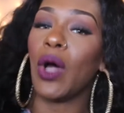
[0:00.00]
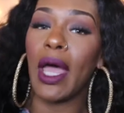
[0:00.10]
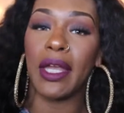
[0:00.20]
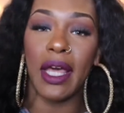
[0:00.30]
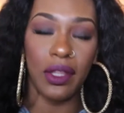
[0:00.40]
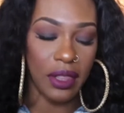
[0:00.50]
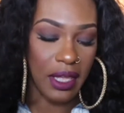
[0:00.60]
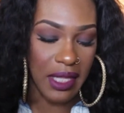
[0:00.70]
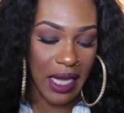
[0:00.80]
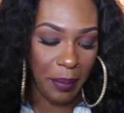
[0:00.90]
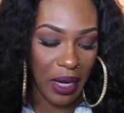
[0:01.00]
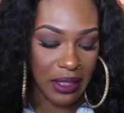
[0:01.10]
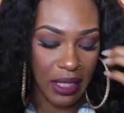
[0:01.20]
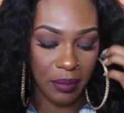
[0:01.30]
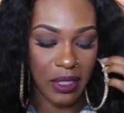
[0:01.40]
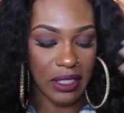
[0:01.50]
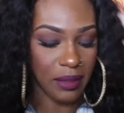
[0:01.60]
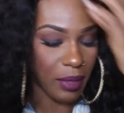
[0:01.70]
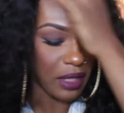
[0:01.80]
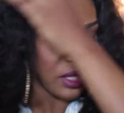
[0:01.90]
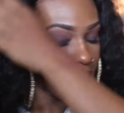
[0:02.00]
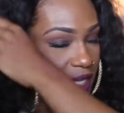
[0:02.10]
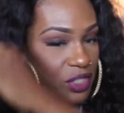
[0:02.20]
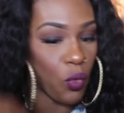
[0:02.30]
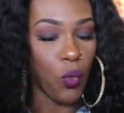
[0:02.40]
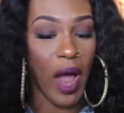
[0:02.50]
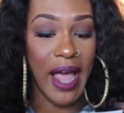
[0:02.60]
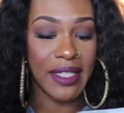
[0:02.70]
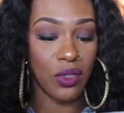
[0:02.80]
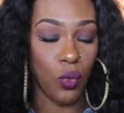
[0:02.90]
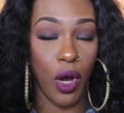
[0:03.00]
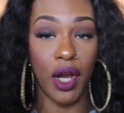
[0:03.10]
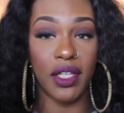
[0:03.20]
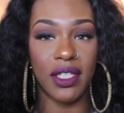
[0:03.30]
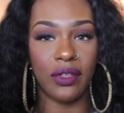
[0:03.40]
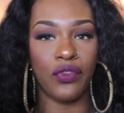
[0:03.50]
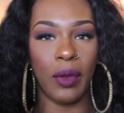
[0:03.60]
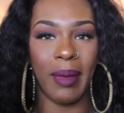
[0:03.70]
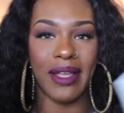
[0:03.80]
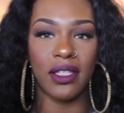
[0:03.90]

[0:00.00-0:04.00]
Another thing that I picked up this month is Wax Works from my